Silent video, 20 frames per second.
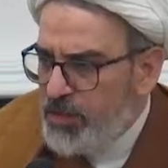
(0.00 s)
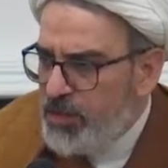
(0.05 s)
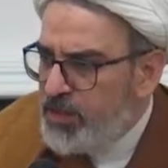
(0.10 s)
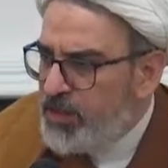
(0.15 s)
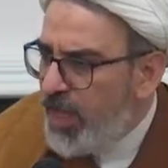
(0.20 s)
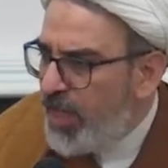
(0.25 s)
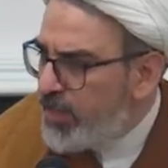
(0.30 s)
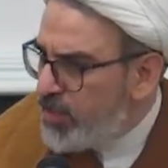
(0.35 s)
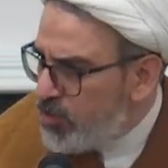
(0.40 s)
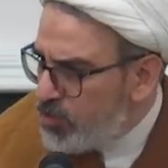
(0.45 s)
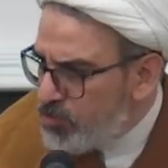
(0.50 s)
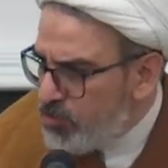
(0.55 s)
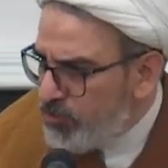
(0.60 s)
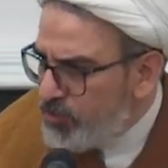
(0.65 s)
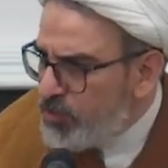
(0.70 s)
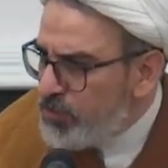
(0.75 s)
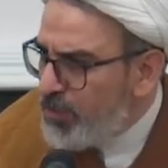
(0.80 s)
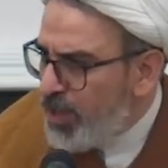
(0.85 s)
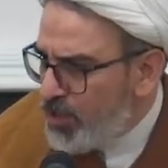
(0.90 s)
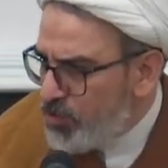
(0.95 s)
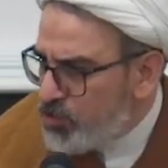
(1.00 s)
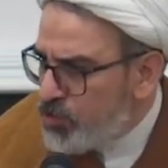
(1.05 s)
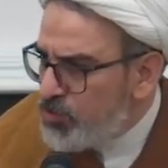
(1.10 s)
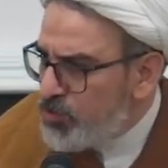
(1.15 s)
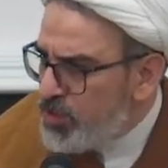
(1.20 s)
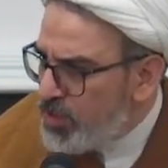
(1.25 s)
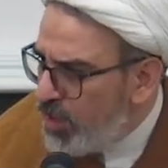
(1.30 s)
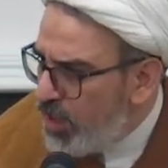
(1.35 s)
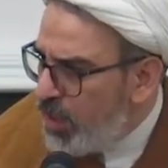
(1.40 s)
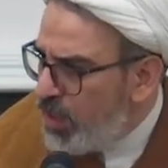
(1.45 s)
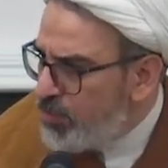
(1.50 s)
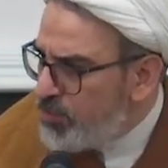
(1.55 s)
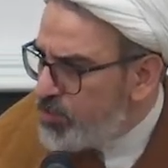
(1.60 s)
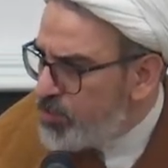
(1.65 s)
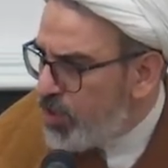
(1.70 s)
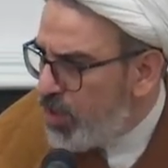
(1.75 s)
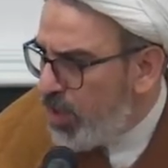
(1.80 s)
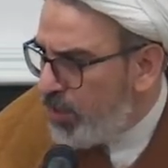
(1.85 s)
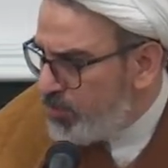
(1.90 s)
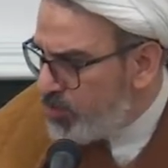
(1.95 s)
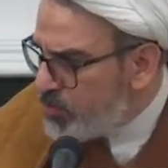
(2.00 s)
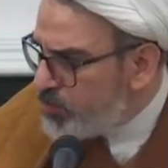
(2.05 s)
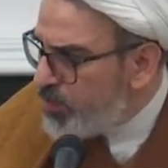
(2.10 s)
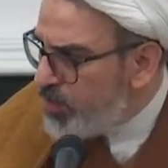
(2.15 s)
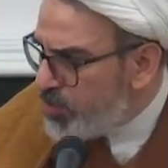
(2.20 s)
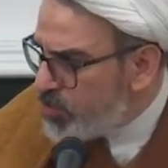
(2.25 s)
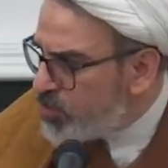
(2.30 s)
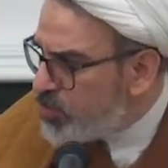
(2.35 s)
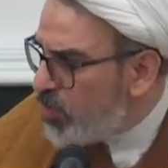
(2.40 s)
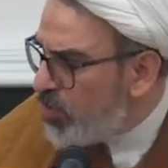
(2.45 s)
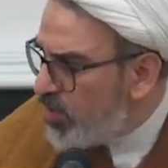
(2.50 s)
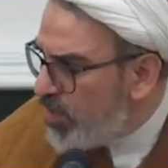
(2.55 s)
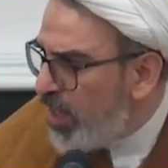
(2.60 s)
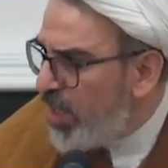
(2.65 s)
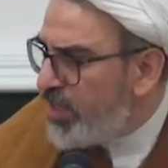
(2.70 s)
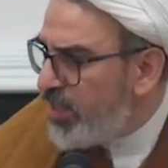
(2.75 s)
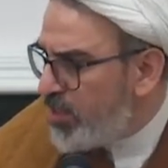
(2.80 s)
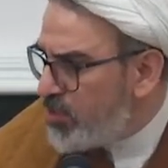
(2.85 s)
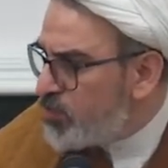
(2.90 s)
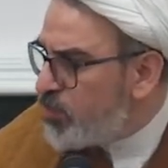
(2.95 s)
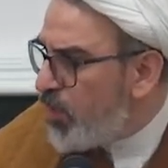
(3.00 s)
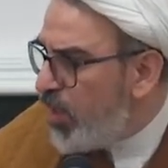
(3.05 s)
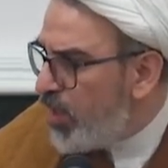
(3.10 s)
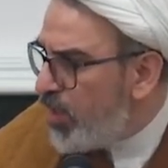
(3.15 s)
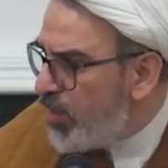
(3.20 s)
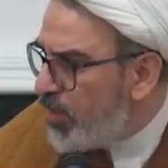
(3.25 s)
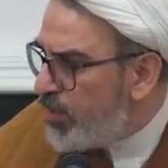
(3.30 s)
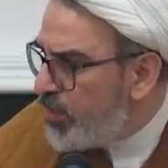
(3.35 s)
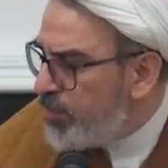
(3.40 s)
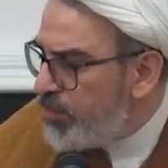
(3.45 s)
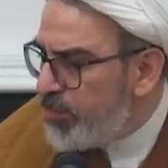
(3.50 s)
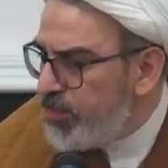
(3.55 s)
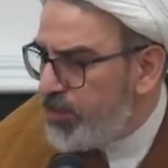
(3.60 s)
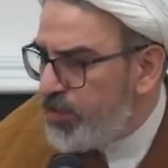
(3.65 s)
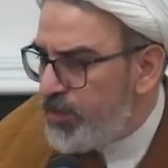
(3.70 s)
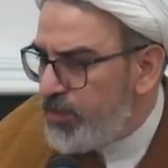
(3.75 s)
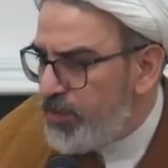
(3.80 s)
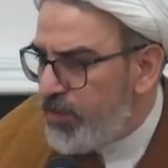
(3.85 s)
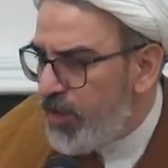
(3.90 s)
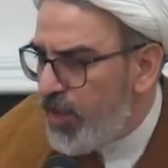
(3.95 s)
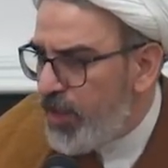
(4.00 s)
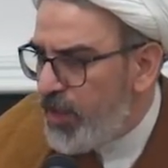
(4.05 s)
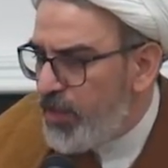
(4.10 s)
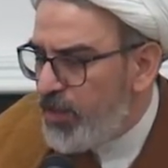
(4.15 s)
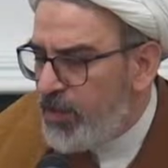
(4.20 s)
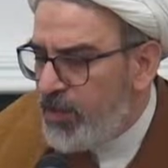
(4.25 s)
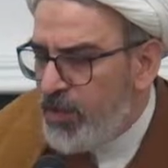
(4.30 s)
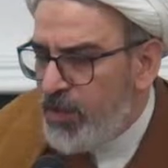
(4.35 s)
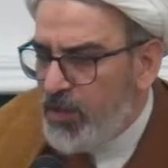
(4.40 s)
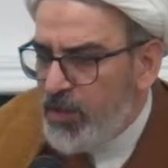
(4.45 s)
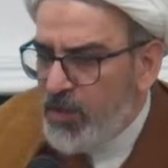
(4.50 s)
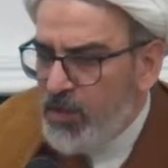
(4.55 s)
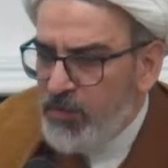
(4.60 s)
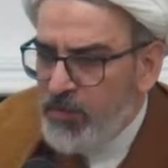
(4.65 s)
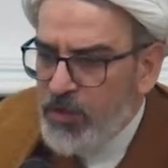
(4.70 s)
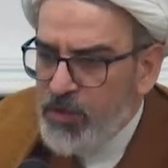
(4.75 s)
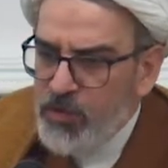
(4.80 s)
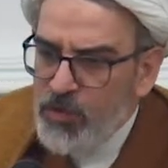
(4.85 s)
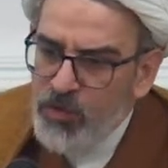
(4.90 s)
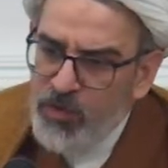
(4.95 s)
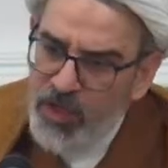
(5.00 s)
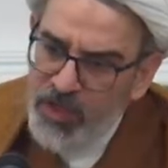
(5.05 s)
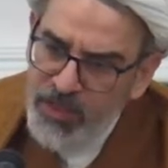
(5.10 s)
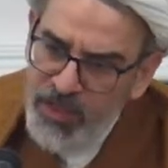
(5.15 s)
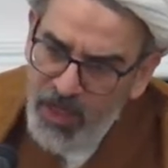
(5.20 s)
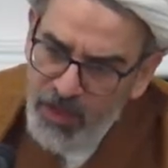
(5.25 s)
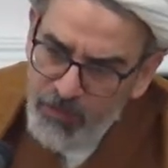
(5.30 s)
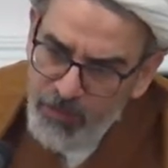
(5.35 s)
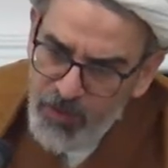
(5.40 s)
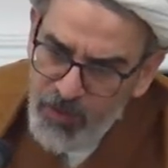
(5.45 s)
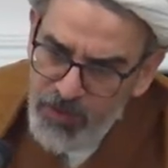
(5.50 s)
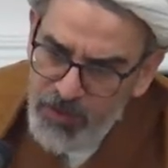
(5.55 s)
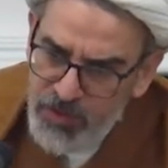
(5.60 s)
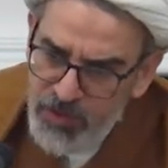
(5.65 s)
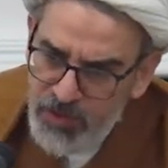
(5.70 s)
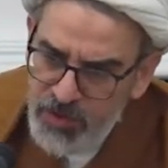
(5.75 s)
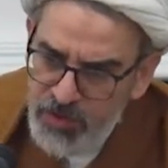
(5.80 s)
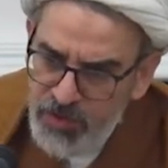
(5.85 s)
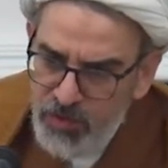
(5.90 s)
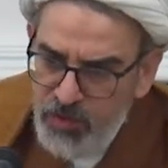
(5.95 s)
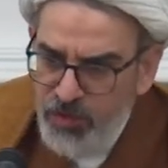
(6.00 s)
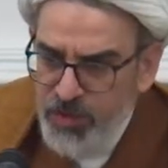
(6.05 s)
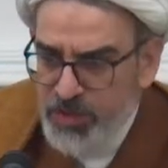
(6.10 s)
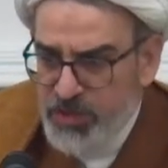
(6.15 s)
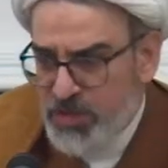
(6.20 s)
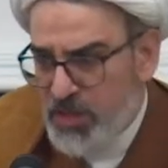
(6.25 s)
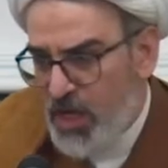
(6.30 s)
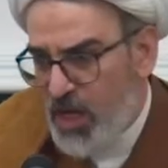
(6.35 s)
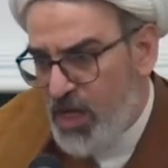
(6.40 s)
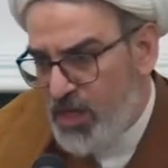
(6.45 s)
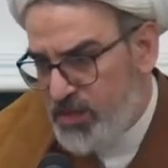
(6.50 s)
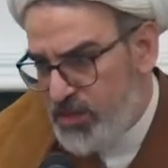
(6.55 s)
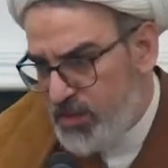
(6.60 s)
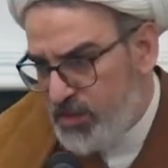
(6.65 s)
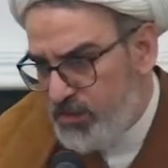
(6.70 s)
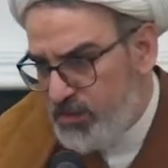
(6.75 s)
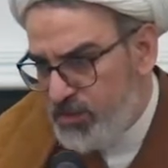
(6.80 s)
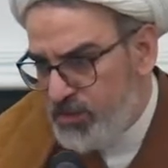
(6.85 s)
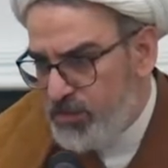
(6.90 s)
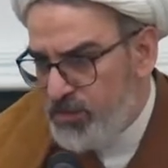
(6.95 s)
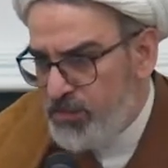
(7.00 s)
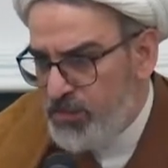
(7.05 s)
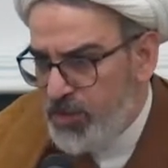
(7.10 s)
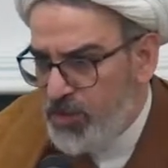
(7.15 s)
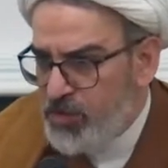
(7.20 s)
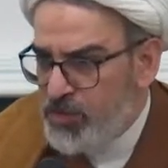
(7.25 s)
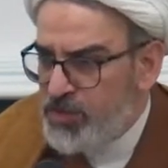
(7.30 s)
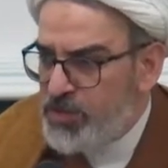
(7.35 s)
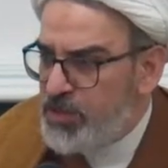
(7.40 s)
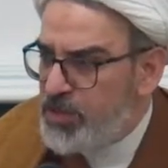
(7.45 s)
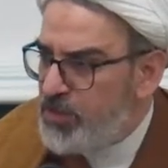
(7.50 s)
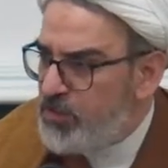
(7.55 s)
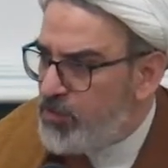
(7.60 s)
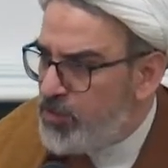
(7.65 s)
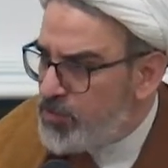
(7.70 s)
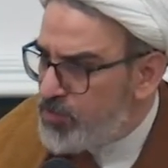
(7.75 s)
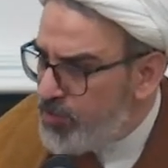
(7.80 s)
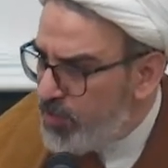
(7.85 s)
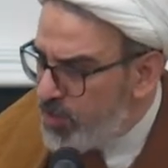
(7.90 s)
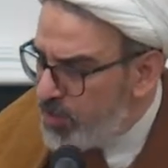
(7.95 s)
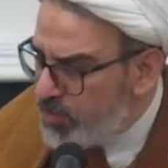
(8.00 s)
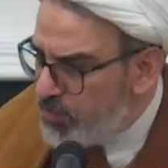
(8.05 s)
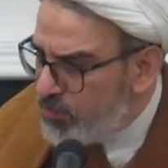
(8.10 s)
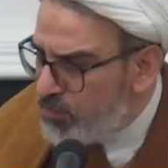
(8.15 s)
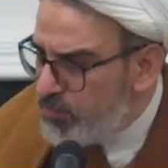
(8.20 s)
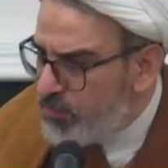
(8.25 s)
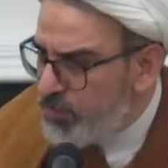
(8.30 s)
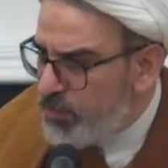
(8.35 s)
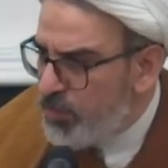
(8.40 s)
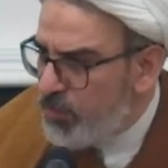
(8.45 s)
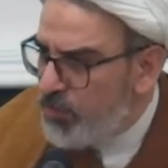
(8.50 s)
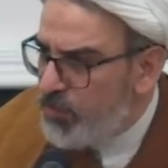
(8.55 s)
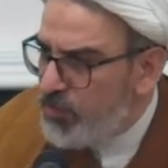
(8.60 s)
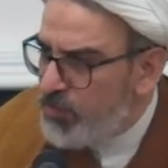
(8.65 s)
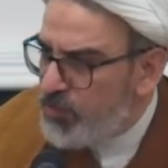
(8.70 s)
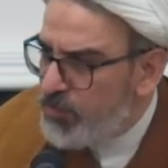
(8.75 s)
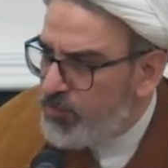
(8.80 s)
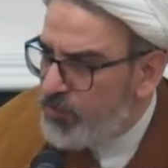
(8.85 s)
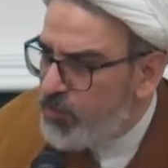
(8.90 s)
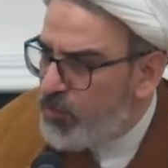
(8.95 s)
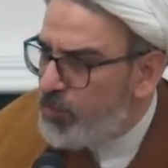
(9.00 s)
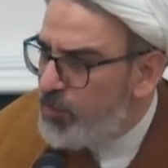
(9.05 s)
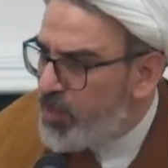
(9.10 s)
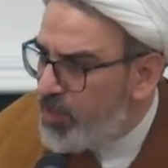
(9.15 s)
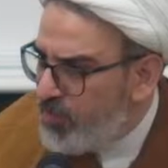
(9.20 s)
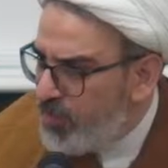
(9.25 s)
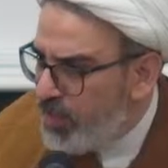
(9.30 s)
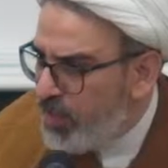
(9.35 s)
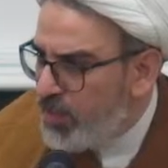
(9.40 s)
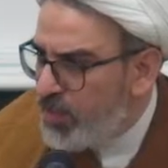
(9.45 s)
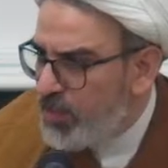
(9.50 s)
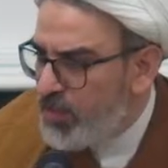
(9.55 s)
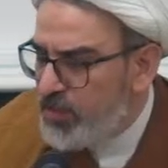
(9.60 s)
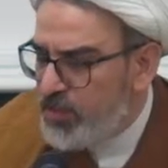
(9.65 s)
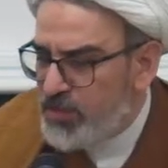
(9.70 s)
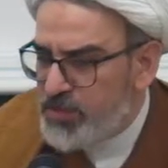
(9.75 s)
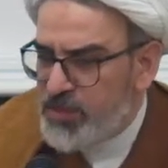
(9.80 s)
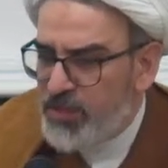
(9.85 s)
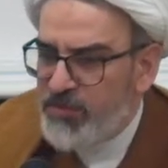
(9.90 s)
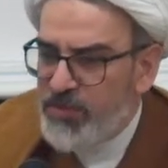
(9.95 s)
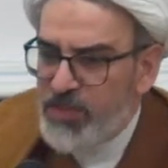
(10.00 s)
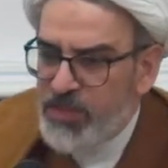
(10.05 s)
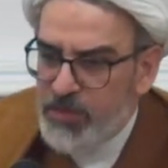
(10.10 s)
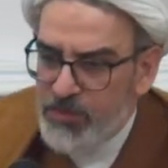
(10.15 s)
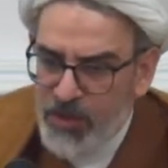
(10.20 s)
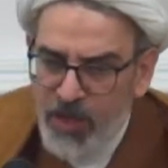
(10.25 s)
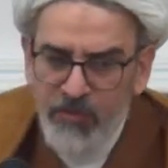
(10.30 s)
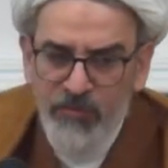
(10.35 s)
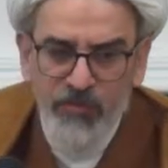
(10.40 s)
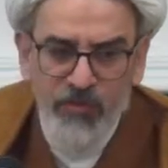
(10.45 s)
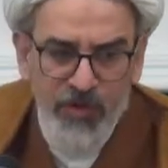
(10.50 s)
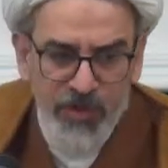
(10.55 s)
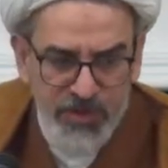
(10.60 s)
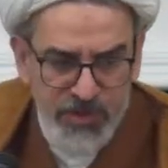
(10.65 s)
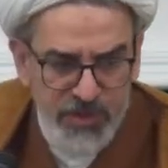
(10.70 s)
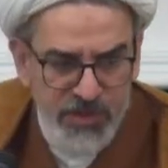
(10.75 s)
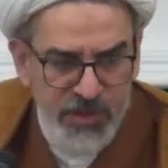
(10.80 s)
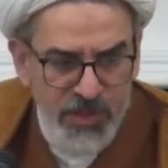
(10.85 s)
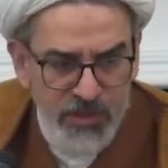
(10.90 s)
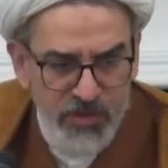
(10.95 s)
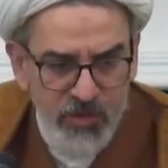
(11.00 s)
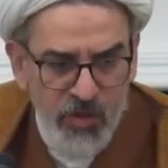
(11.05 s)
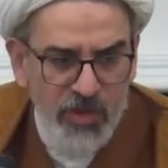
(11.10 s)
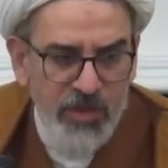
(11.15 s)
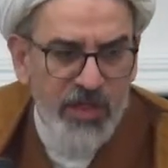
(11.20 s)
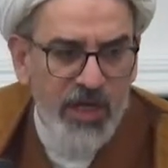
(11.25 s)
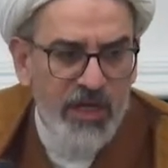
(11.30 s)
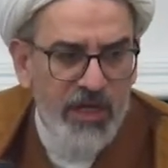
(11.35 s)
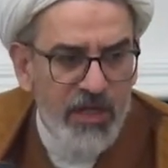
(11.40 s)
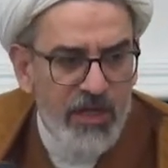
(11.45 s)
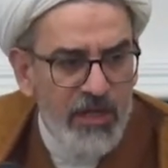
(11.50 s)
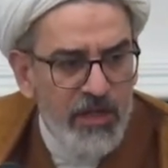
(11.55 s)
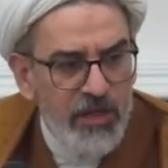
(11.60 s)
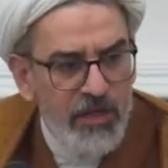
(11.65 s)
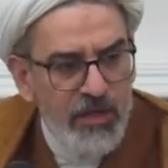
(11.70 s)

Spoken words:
The titles of the Masumin alayhim salam is based on that as well, right? When you look at that person, oh, he's Qazin, because he was very, you know, forbearing. The seventh Imam, for instance. Not that,